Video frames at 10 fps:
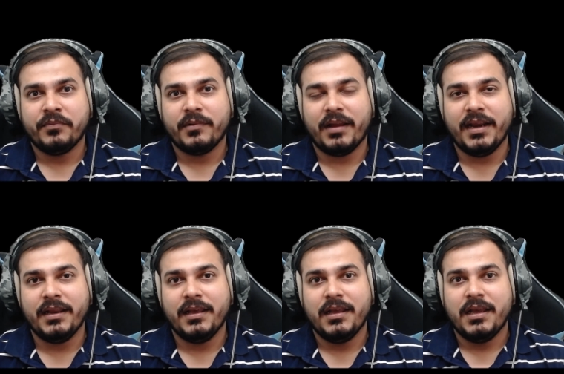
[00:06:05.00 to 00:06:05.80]
Right?
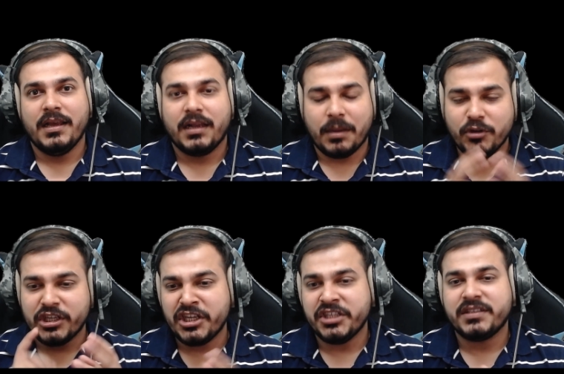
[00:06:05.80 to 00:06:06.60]

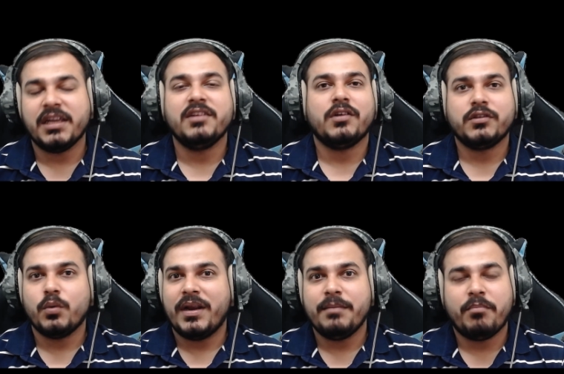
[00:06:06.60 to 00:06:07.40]
Communication skill is also
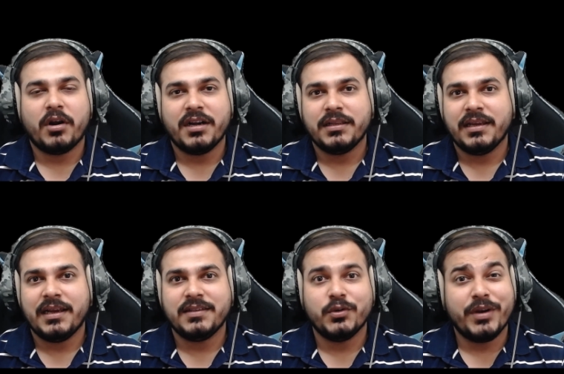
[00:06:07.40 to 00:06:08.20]
one important thing,
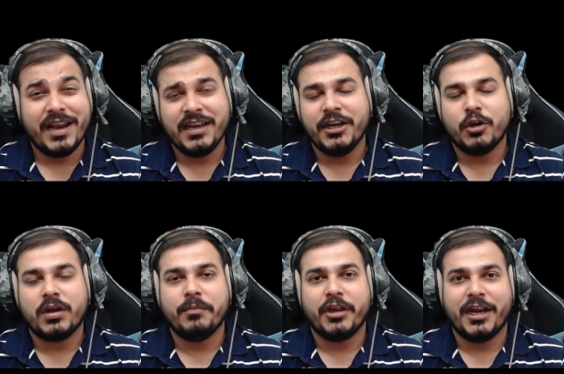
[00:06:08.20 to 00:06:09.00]
guys. You really need to
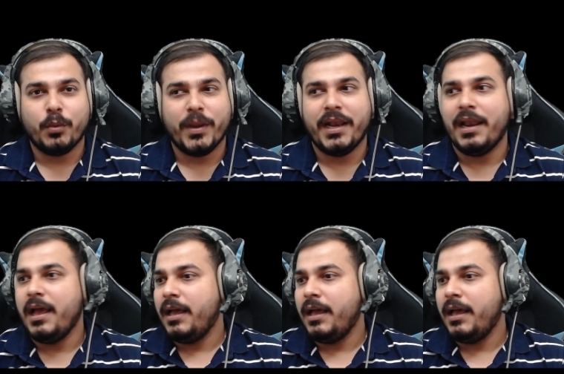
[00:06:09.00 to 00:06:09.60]
communicate well.